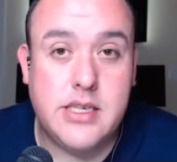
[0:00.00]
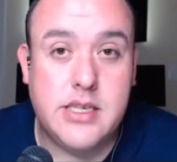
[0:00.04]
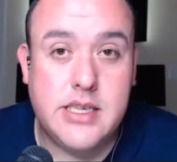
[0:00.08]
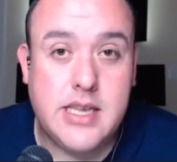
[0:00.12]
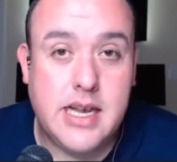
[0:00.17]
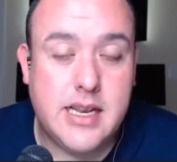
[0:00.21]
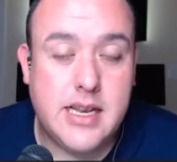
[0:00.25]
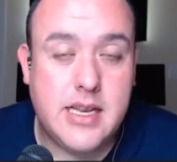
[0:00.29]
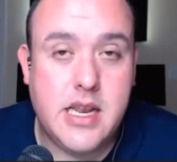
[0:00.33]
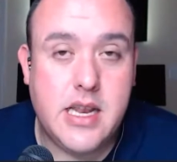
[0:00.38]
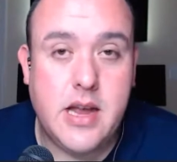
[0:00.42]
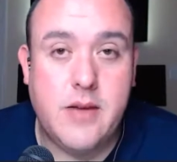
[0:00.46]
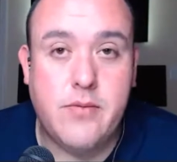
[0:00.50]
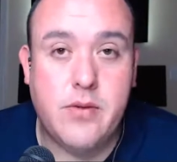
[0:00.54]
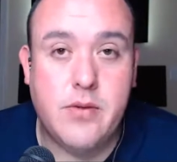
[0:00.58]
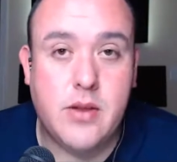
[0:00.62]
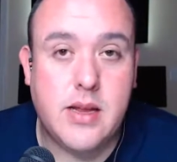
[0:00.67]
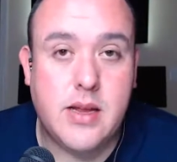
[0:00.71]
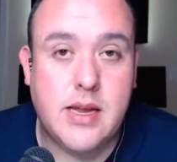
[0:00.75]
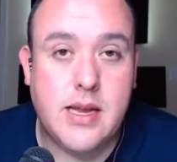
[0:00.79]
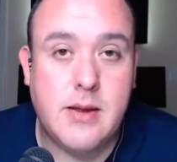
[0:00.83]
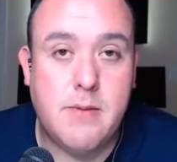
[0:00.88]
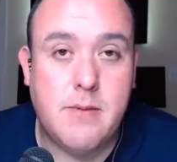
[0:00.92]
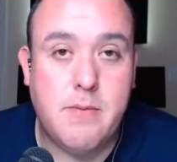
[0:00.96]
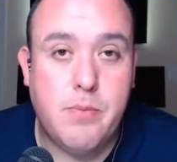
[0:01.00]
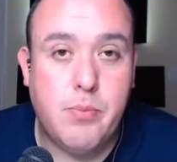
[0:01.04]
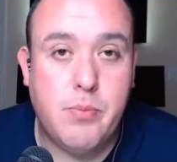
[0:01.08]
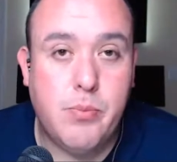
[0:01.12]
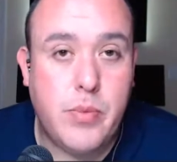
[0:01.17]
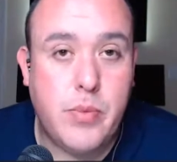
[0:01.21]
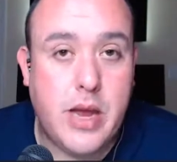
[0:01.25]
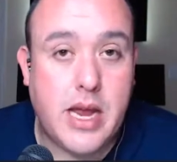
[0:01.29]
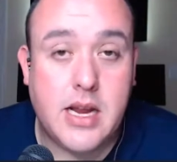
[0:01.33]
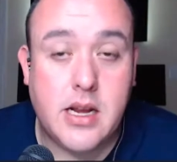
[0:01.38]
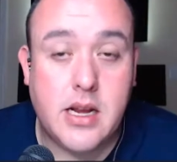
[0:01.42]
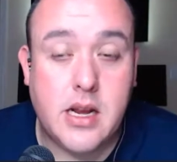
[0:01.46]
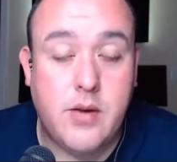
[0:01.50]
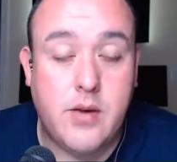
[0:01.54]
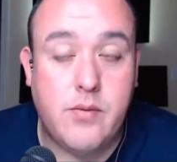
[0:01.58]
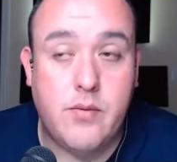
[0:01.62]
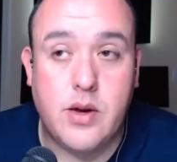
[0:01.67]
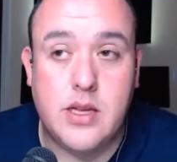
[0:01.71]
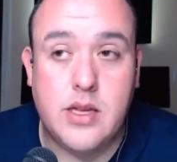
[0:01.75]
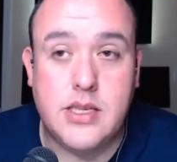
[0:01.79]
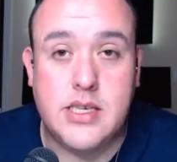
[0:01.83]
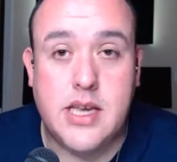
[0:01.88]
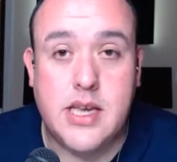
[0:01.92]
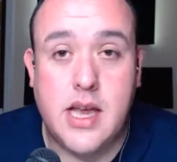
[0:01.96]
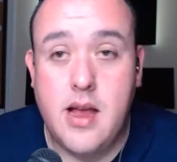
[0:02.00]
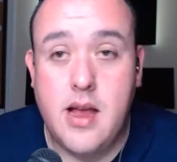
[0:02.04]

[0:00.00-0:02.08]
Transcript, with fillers: they definitely make a difference.